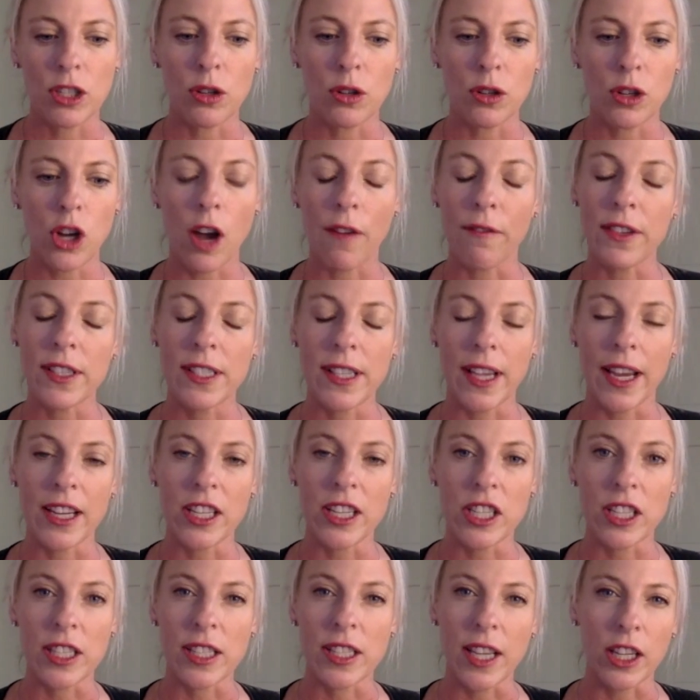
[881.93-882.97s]
your
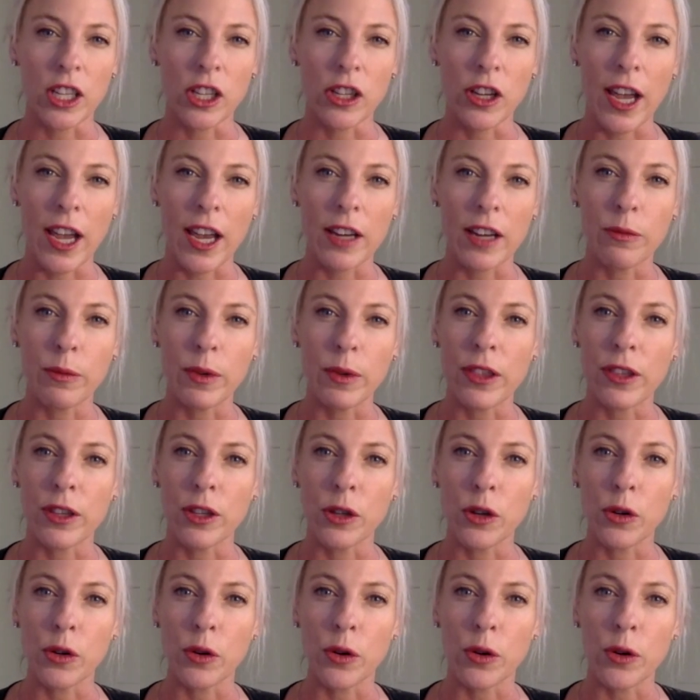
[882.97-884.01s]
conversations that you had with
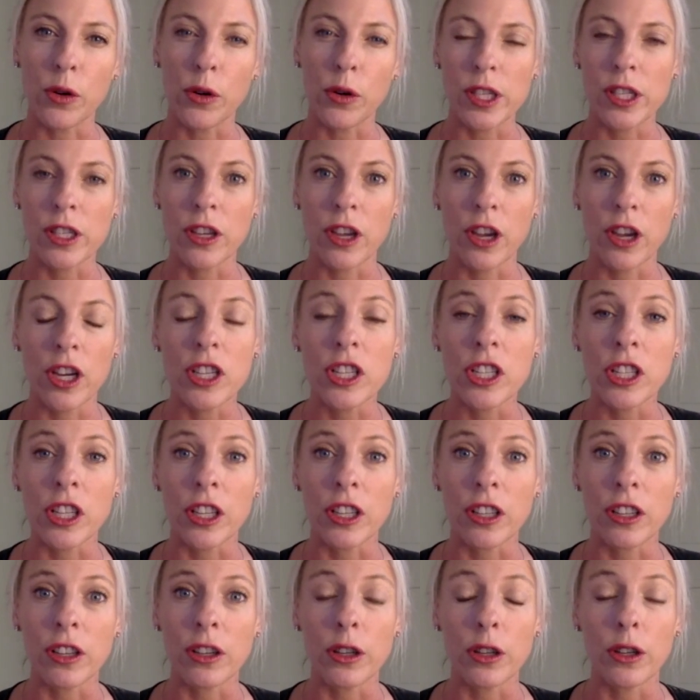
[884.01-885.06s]
your
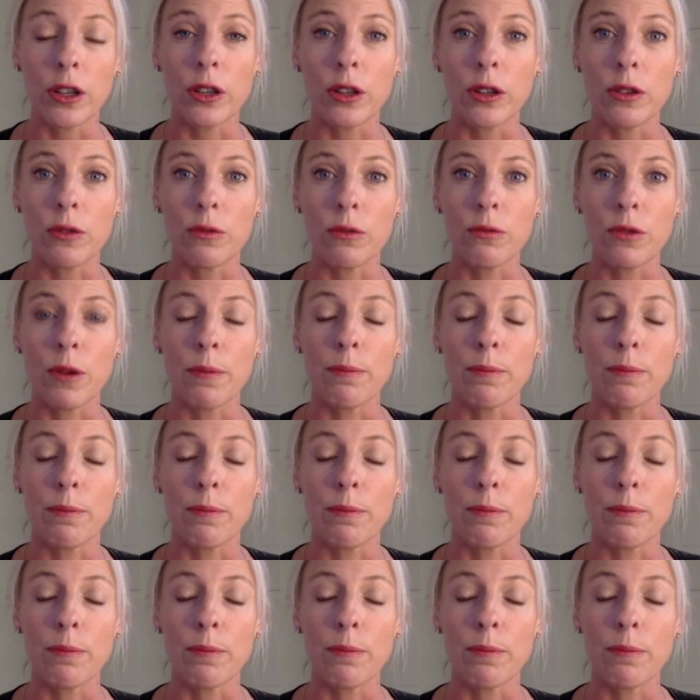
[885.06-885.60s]
surgeon who